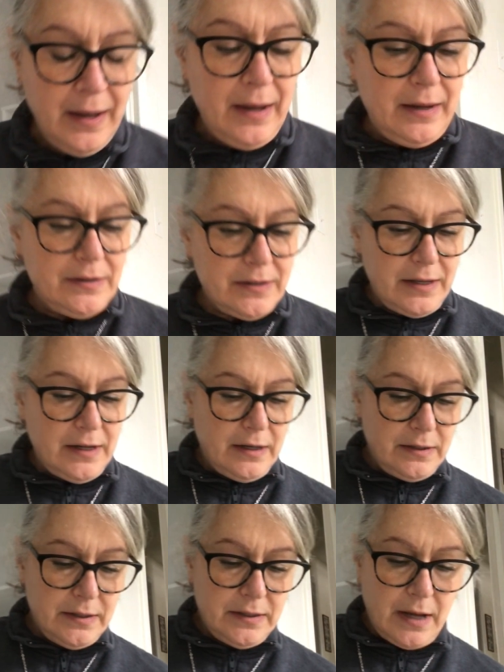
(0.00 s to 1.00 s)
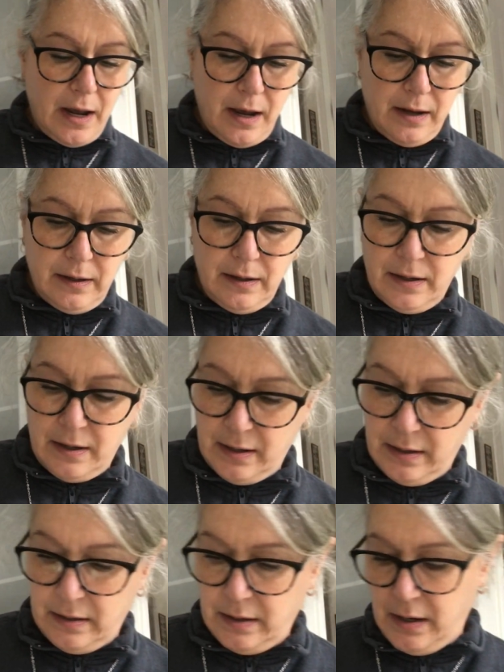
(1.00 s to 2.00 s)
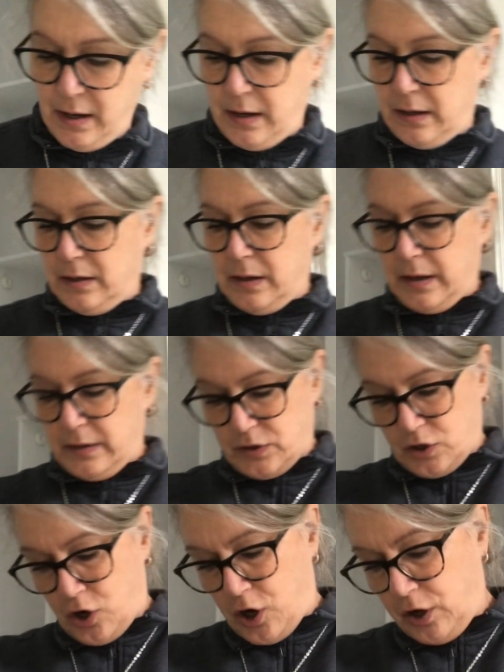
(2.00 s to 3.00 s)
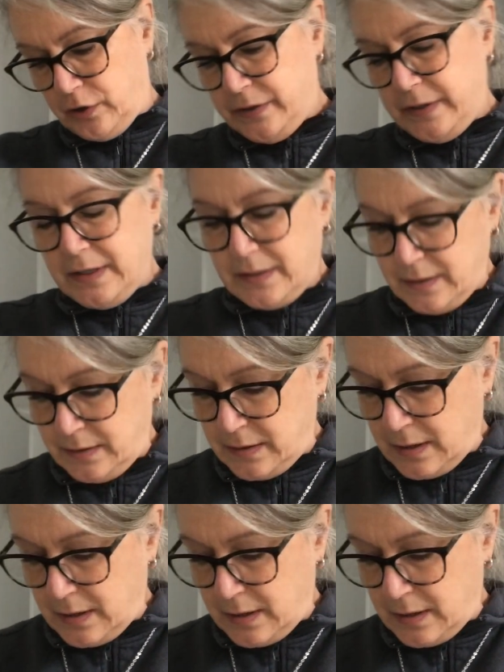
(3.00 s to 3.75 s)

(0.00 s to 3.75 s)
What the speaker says: is this. It's called Seasons